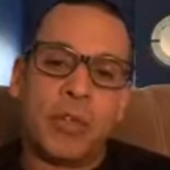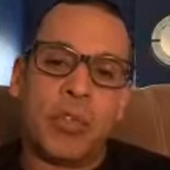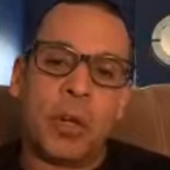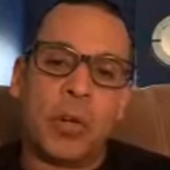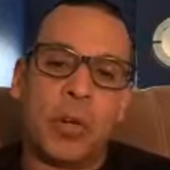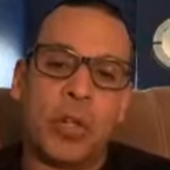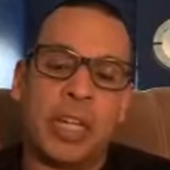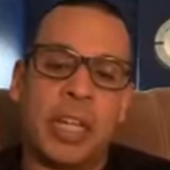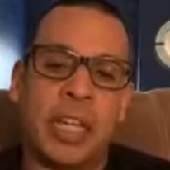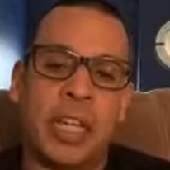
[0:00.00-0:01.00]
It, it
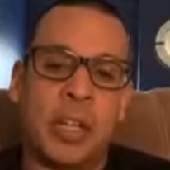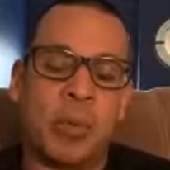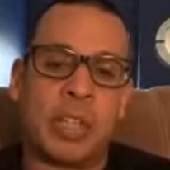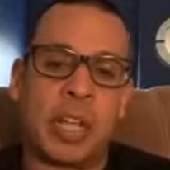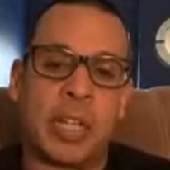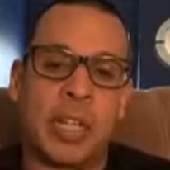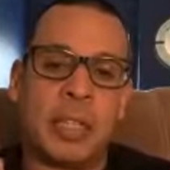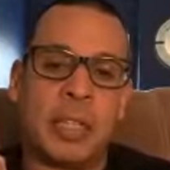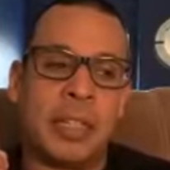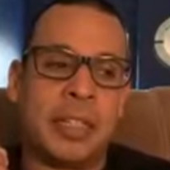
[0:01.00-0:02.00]
was like they,
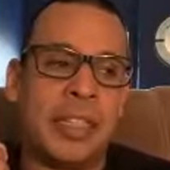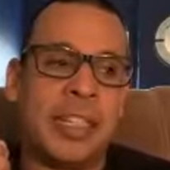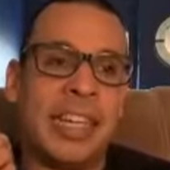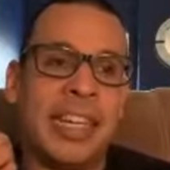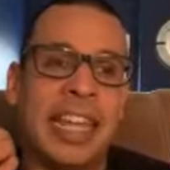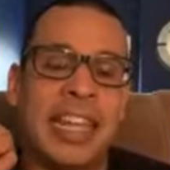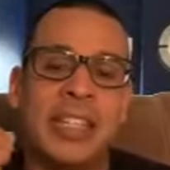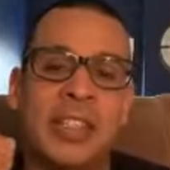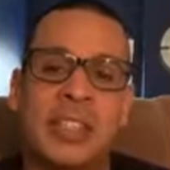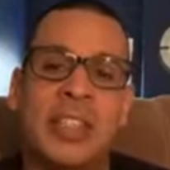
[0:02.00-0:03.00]
they didn't see
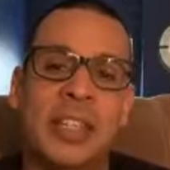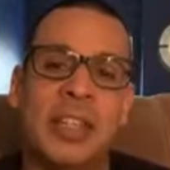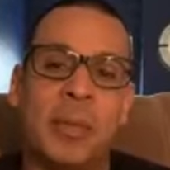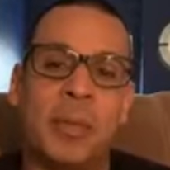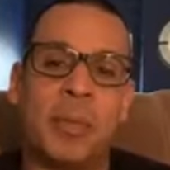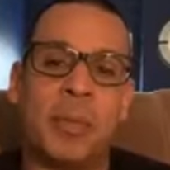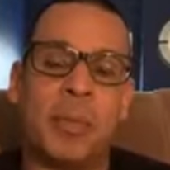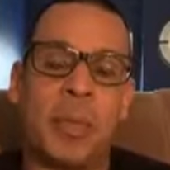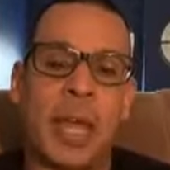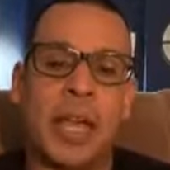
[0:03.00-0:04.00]
them
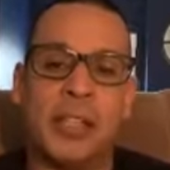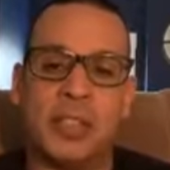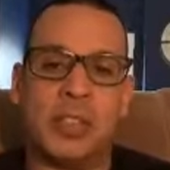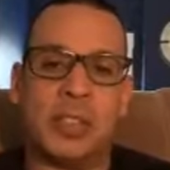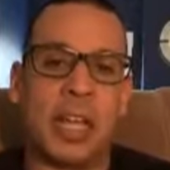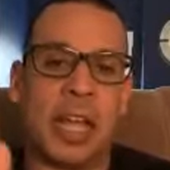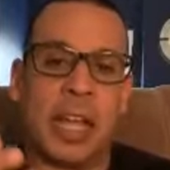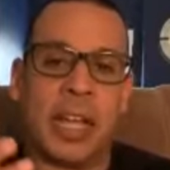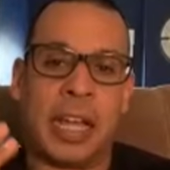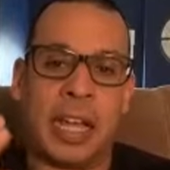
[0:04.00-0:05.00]
as as
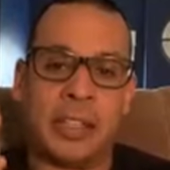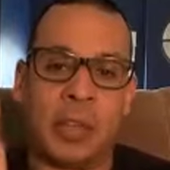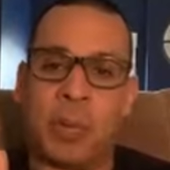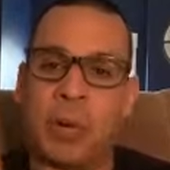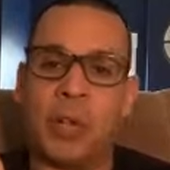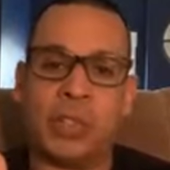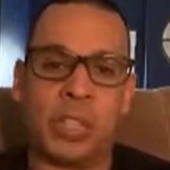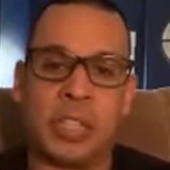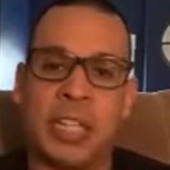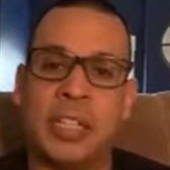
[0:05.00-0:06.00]
a person. They didn't
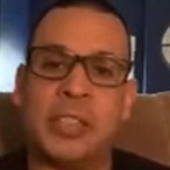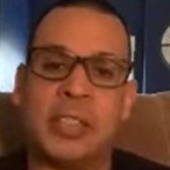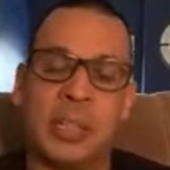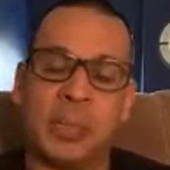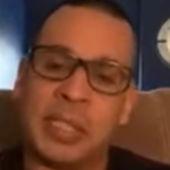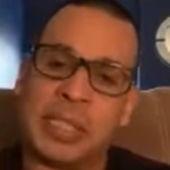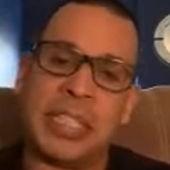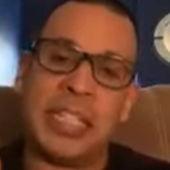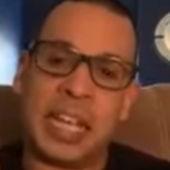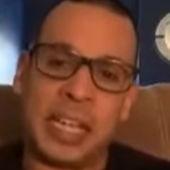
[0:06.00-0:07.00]
see him as Diaz.
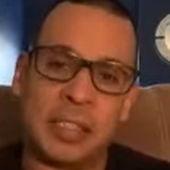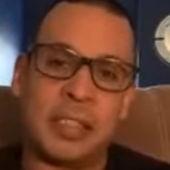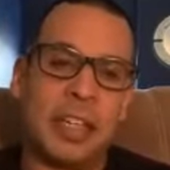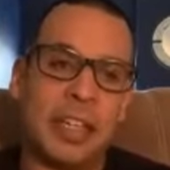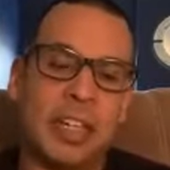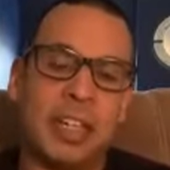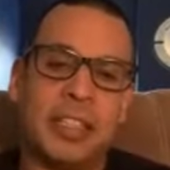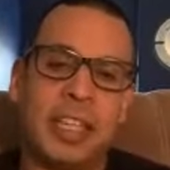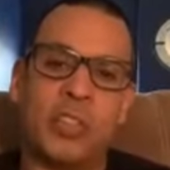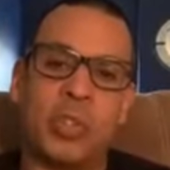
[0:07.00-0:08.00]
They saw
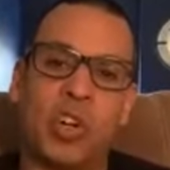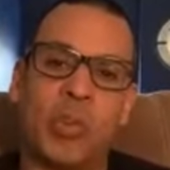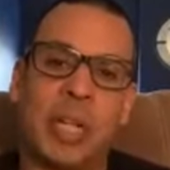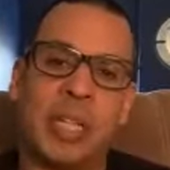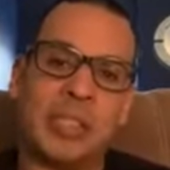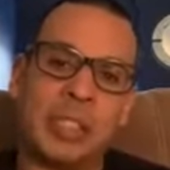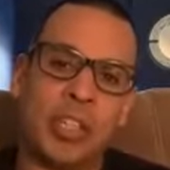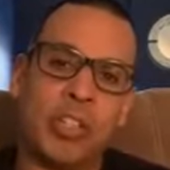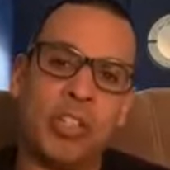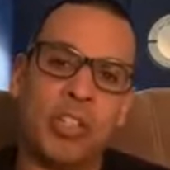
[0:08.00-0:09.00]
him as you're
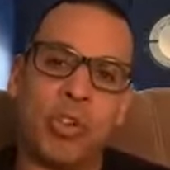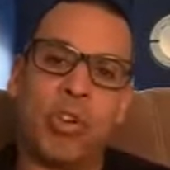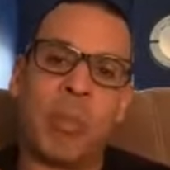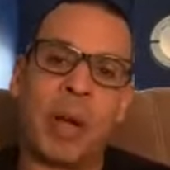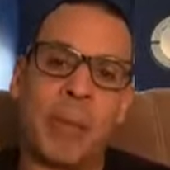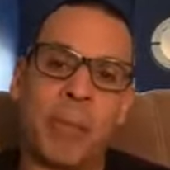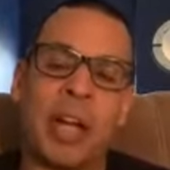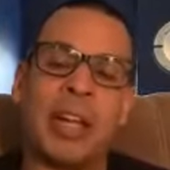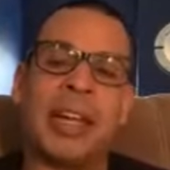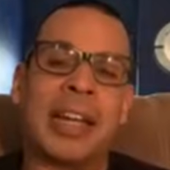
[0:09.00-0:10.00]
my pro like kind of
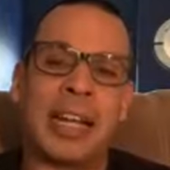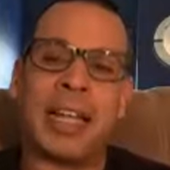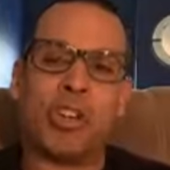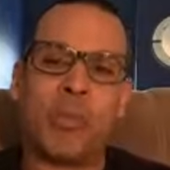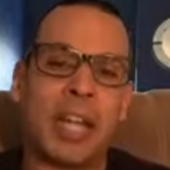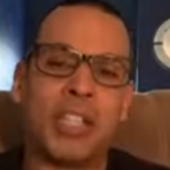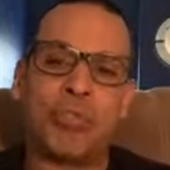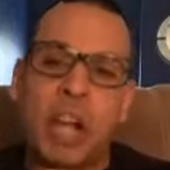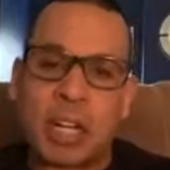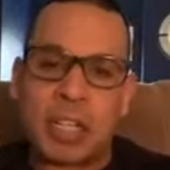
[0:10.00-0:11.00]
like you're my truck.
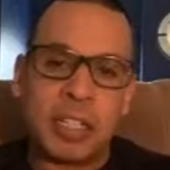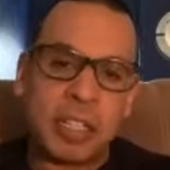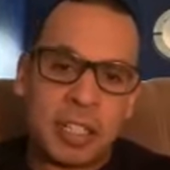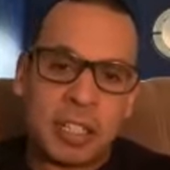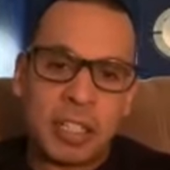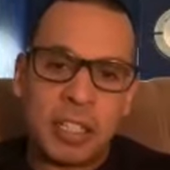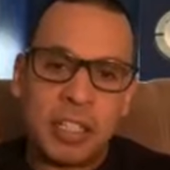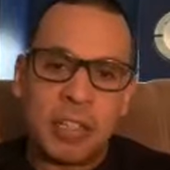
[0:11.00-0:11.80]
Yeah.